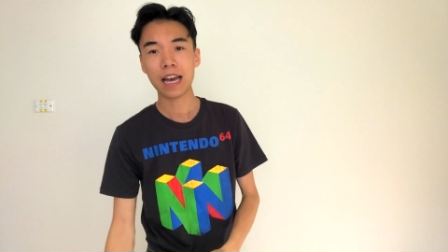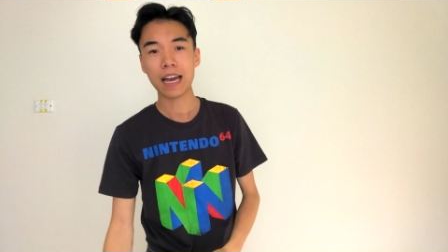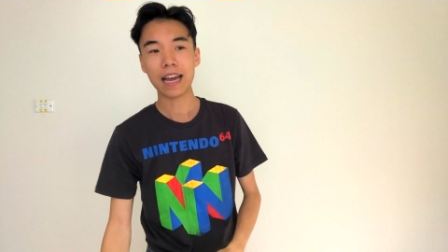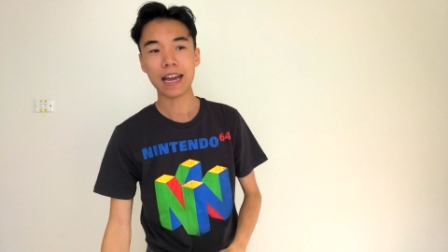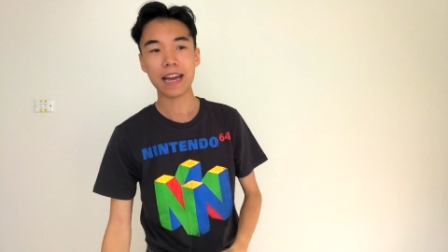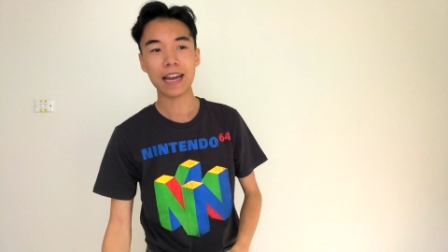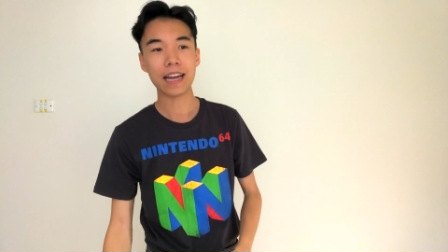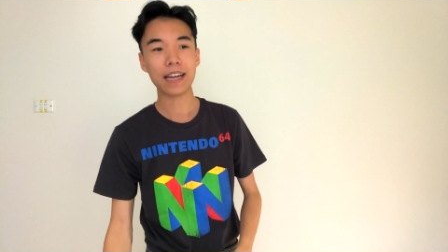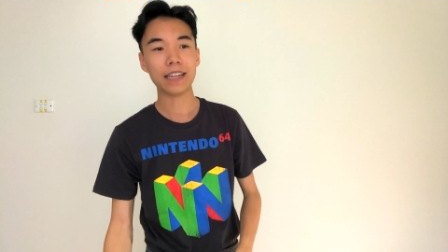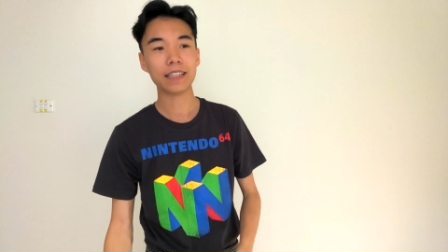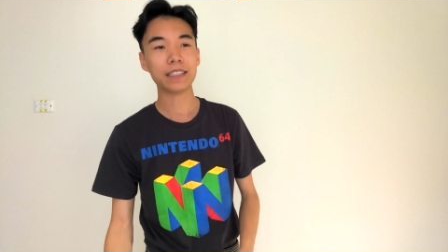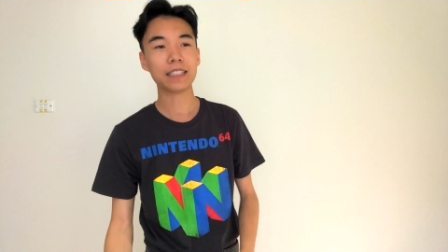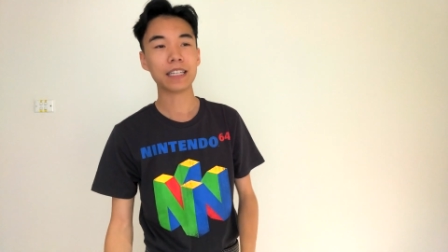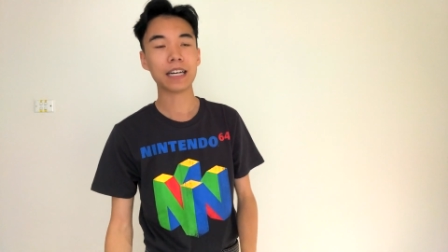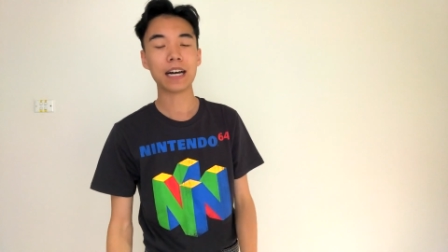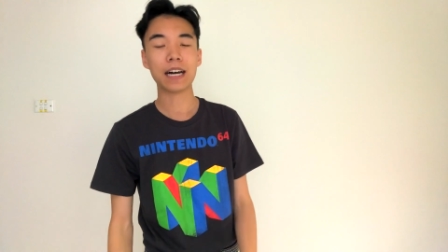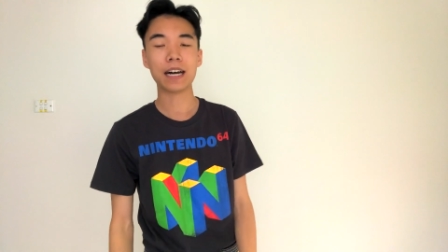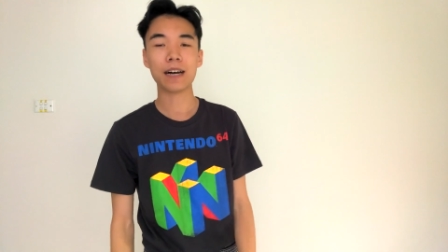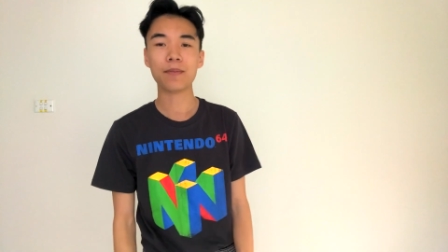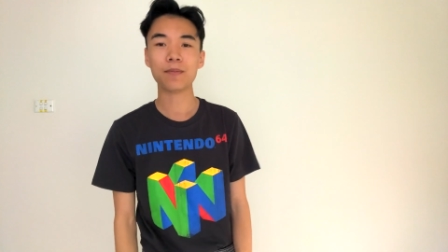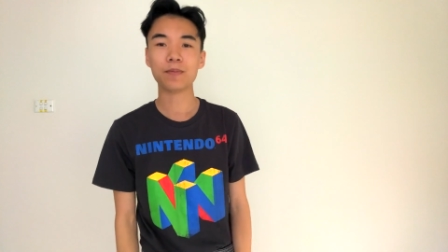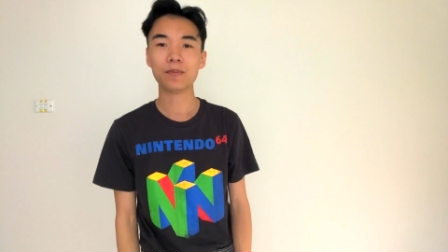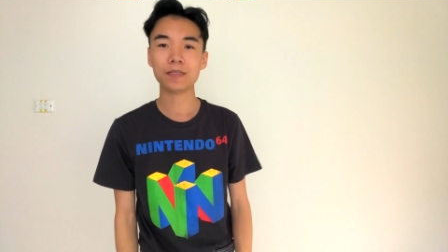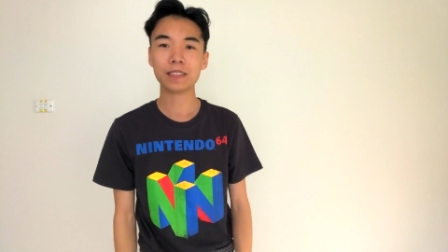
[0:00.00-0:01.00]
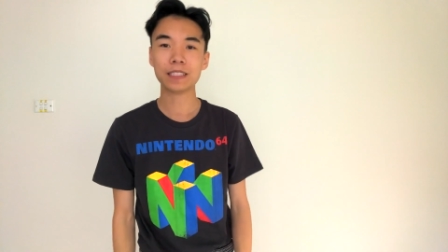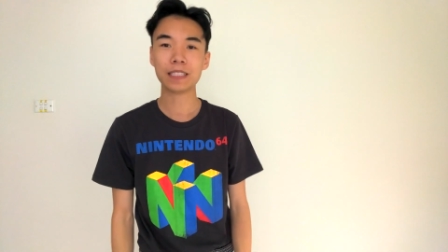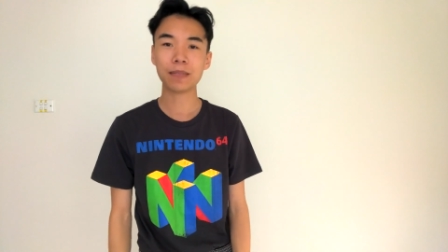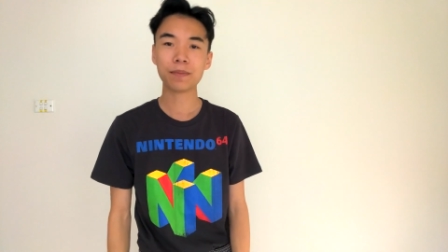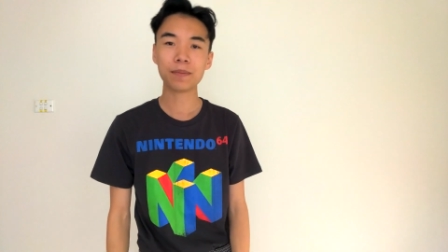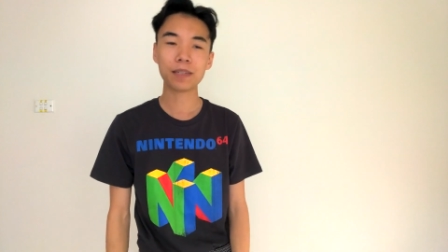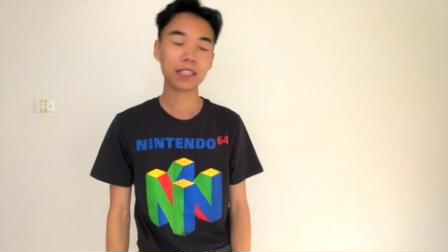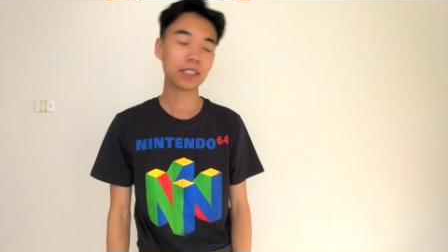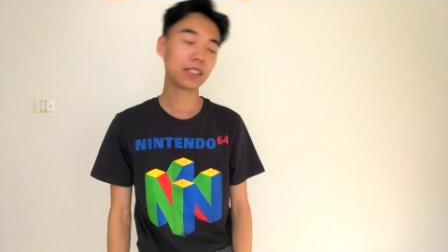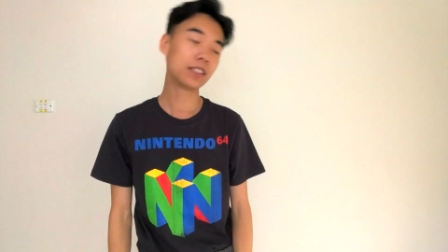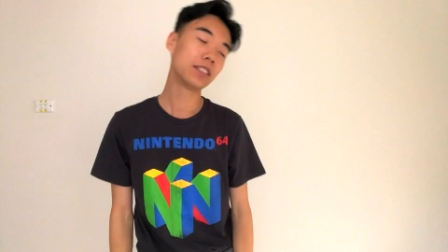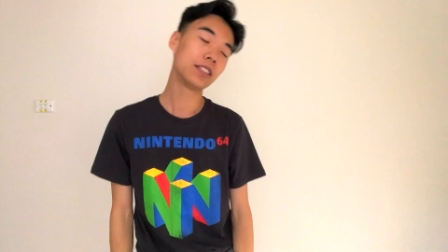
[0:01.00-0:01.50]
and um,
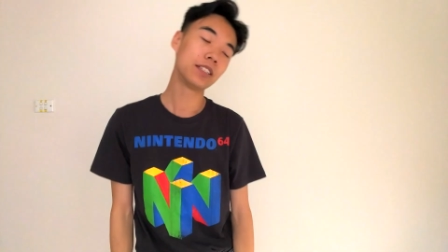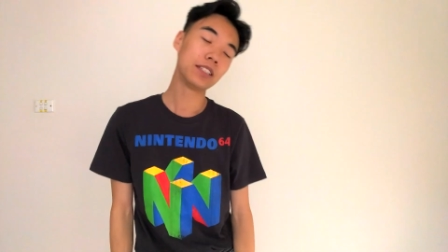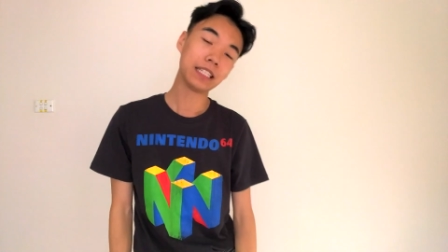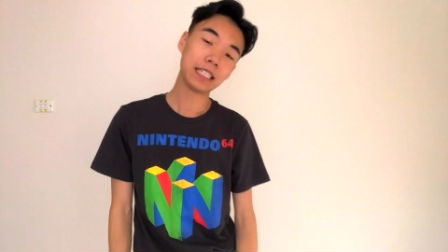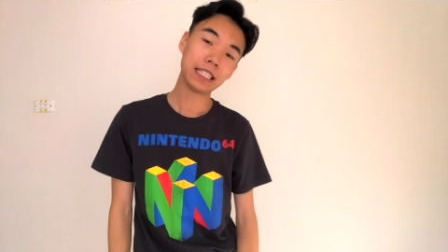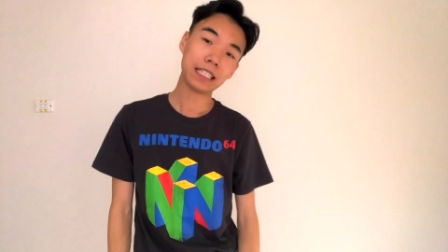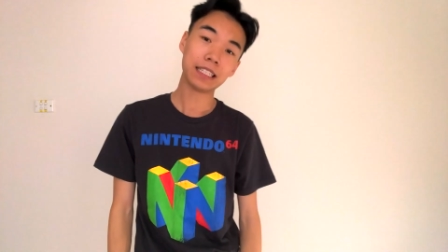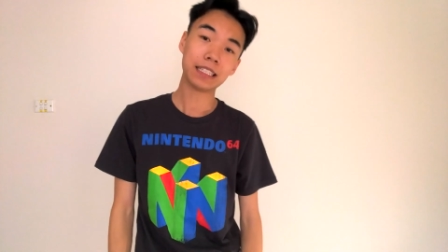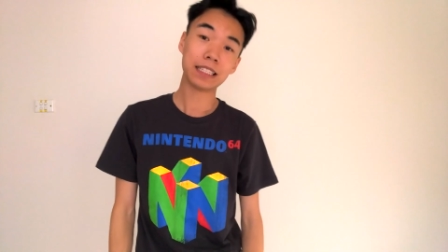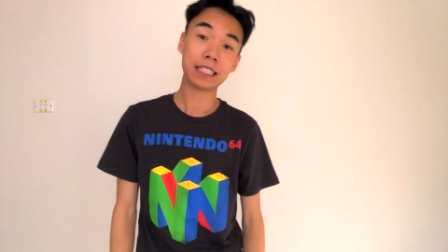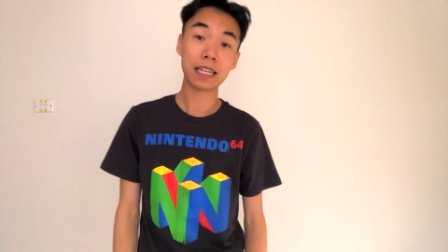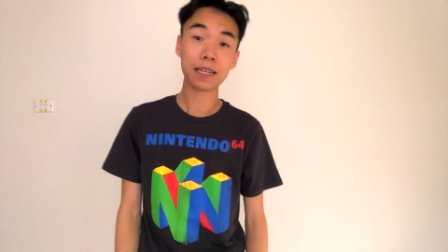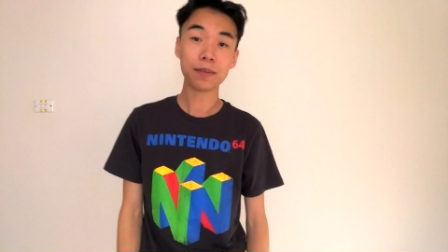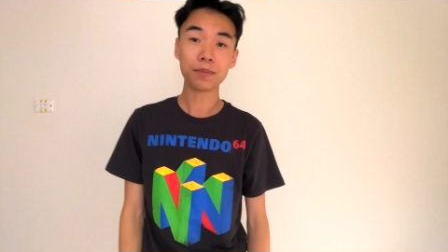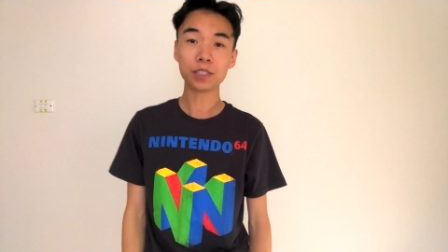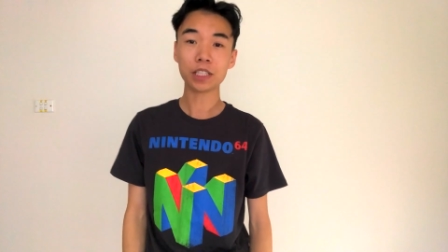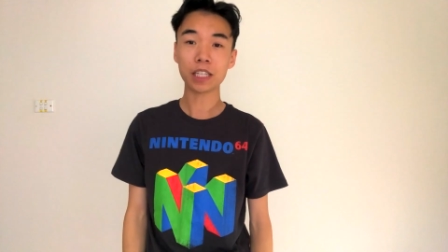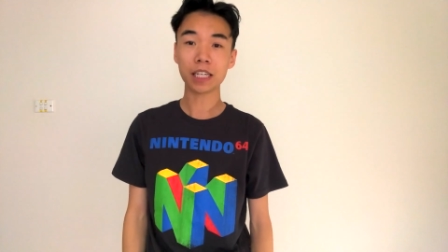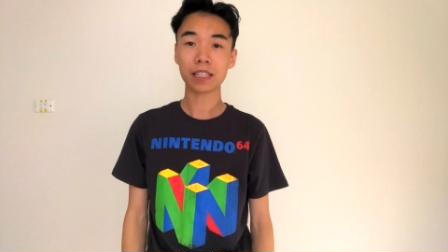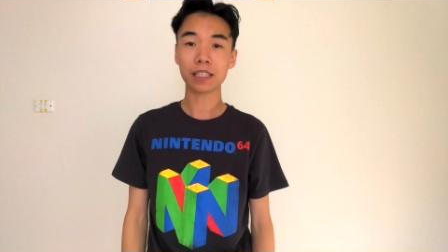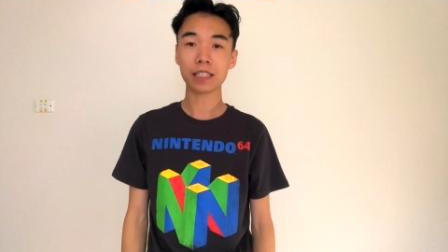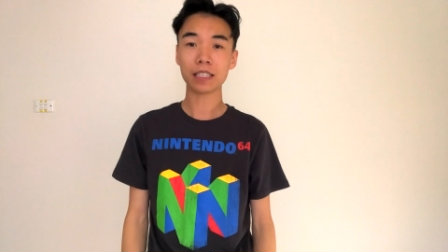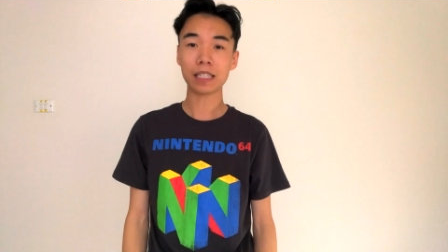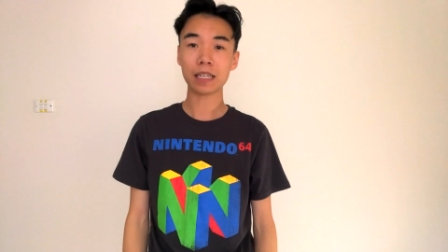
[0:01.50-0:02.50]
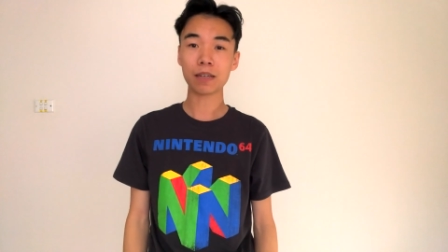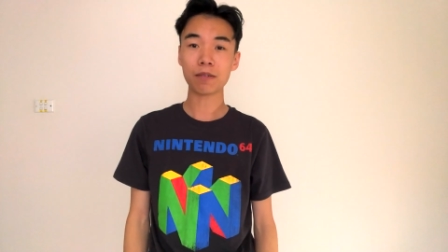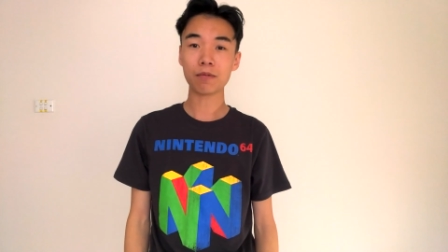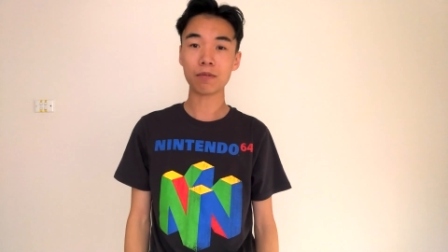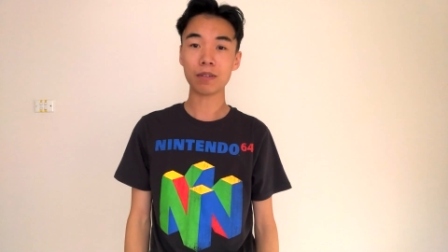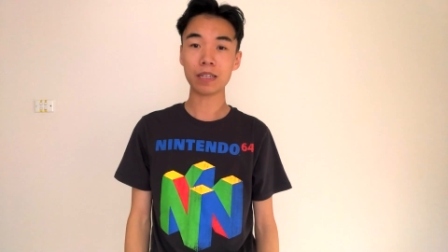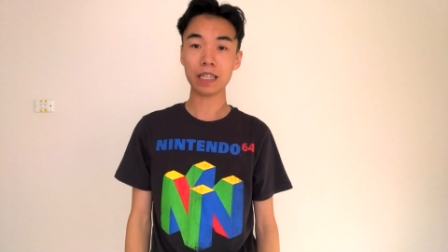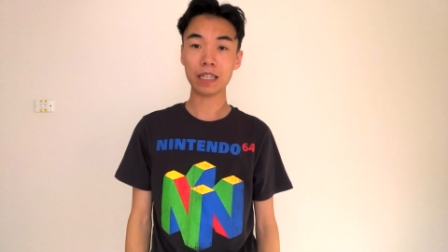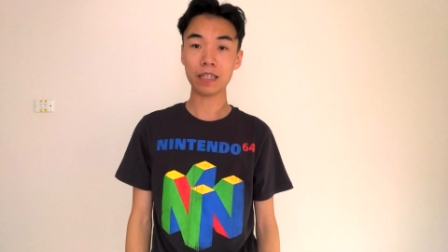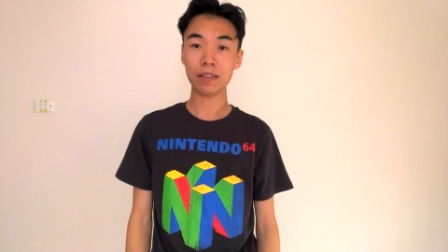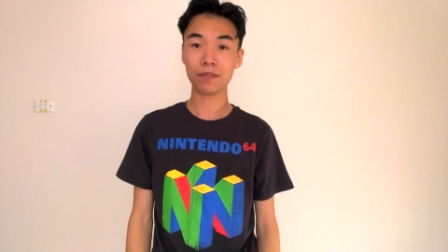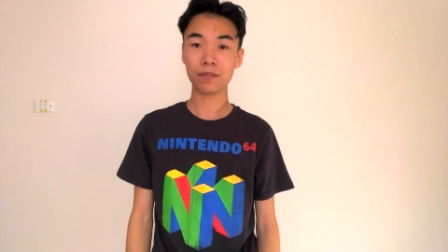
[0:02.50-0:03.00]
similar to the denim jacket that
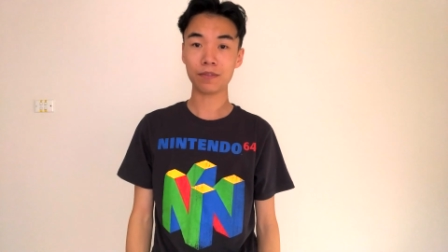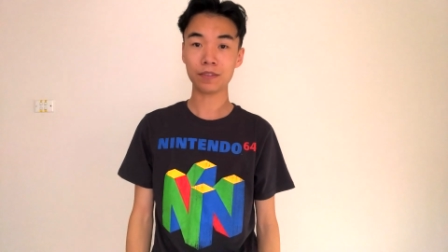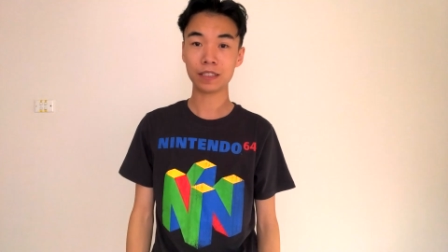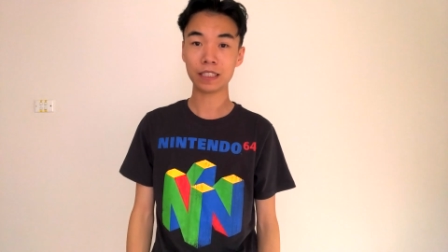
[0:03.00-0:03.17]
we've